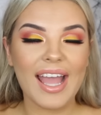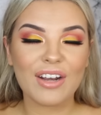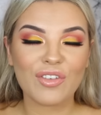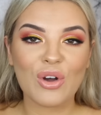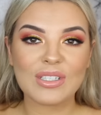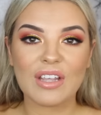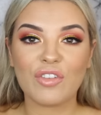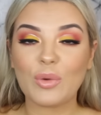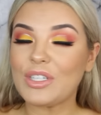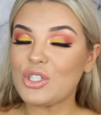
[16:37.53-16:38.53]
And of course,
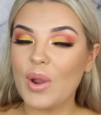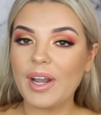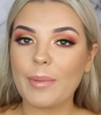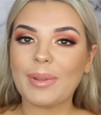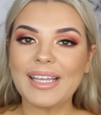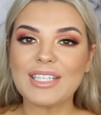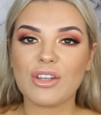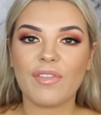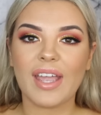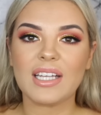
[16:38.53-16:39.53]
if you enjoyed it, please
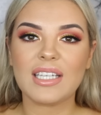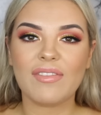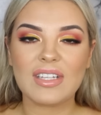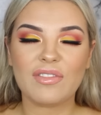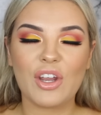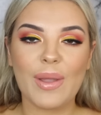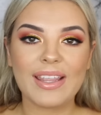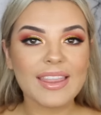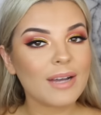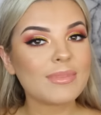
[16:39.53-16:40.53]
don't forget to give this video a
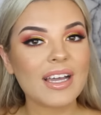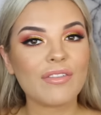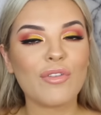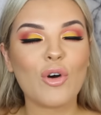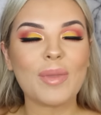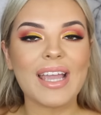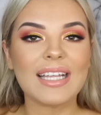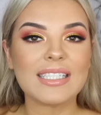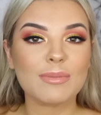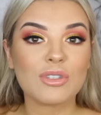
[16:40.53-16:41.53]
thumbs up for me
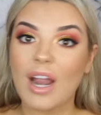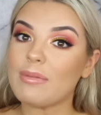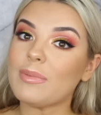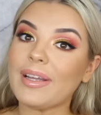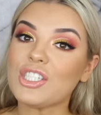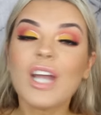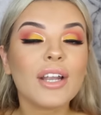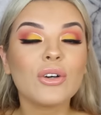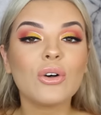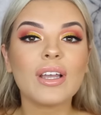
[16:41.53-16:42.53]
and subscribe to my
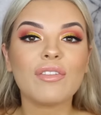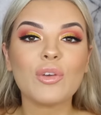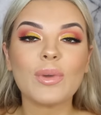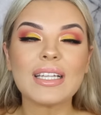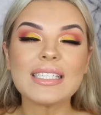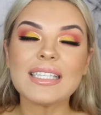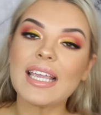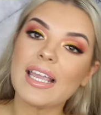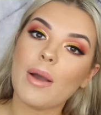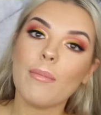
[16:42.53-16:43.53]
channel if you want to
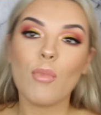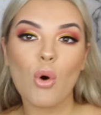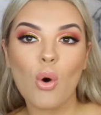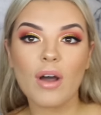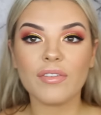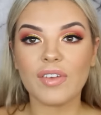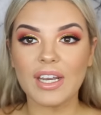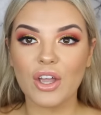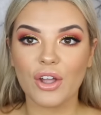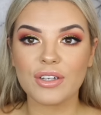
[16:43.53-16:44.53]
see more
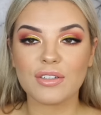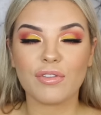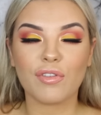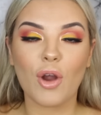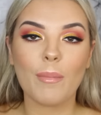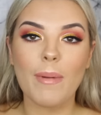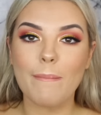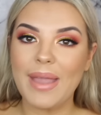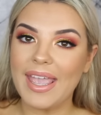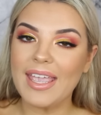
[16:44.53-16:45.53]
videos from
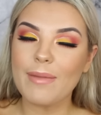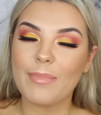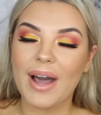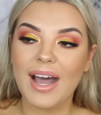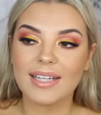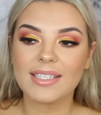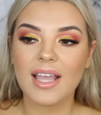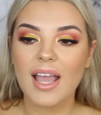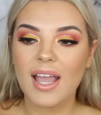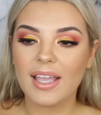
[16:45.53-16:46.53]
me. But
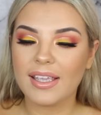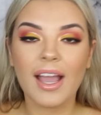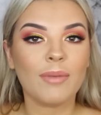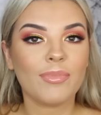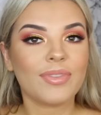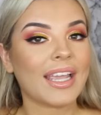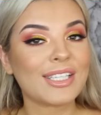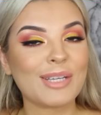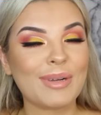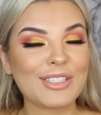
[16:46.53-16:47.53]
yeah,
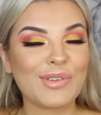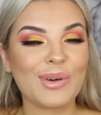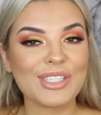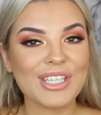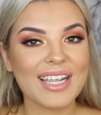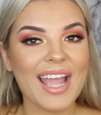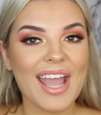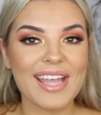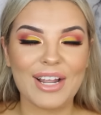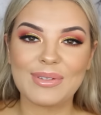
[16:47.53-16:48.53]
thanks so much for watching,
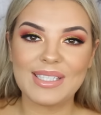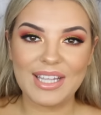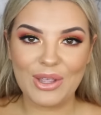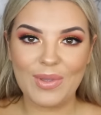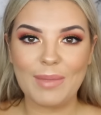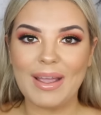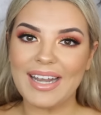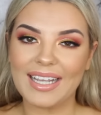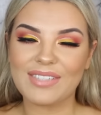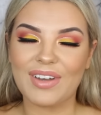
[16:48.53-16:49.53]
and I'll see you in my
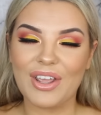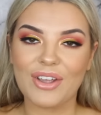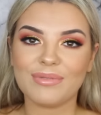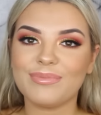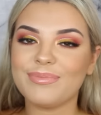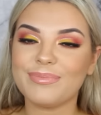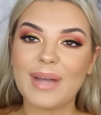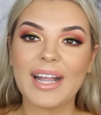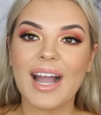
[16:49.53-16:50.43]
next video. Bye